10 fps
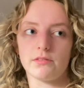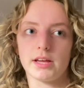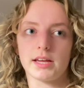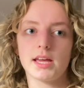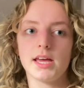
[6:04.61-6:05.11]

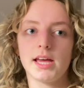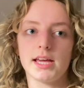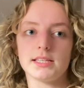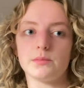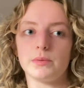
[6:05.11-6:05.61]
Like,
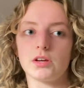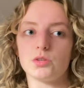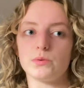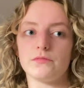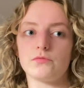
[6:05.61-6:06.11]
is it
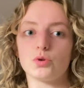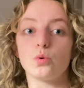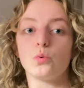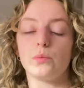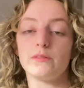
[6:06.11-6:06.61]
because
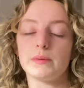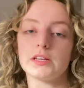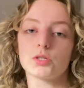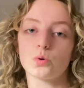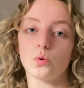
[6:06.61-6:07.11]
we've
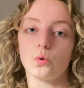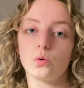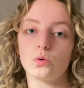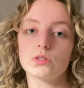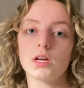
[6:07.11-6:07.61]
been
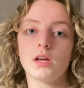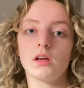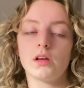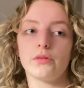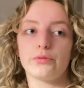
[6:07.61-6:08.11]
taught
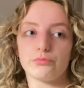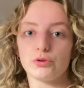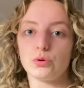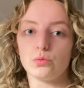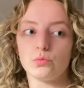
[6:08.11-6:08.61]

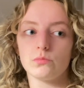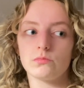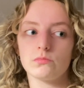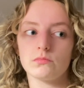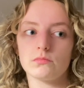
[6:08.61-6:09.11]
through
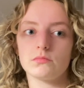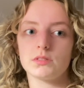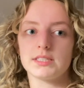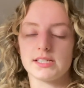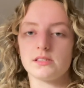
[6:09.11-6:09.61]

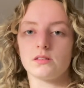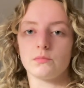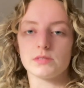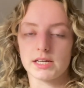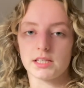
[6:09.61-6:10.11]

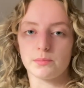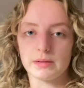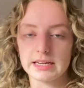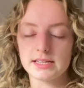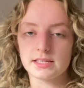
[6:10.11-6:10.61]
systems like the
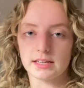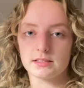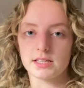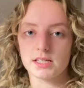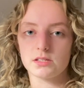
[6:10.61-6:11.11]
policing
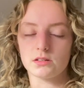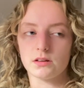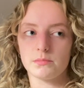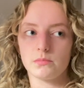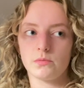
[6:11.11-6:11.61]

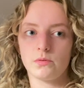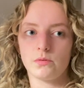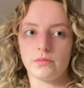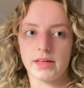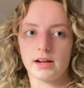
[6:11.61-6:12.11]
system
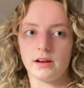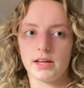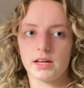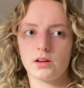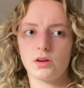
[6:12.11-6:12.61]
that
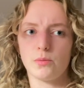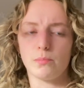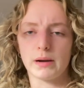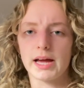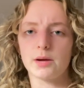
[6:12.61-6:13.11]
like
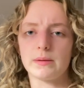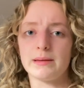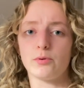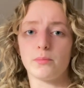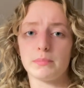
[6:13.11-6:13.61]
black
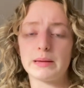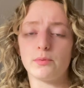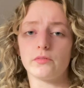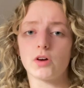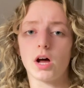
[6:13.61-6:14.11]
people and
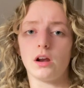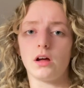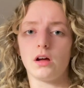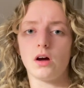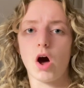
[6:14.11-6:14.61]
people of
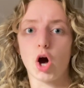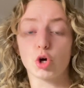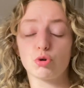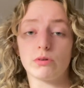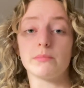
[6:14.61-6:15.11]
color are
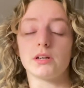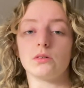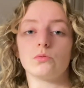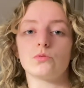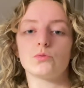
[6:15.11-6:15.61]

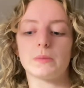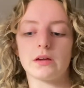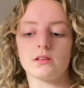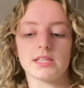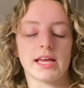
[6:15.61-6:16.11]
criminals
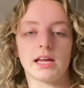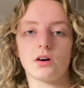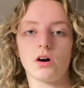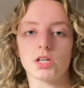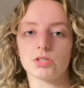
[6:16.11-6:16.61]
because they're
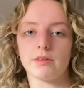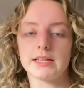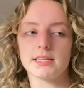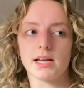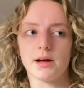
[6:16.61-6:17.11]

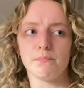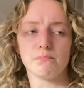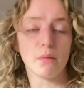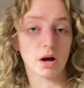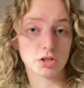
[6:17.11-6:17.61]
incarcerated at a
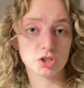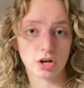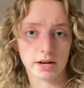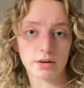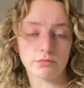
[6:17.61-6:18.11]
much
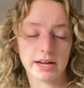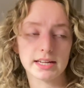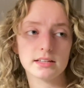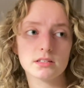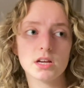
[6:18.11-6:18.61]
higher
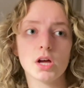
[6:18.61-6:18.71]
rate?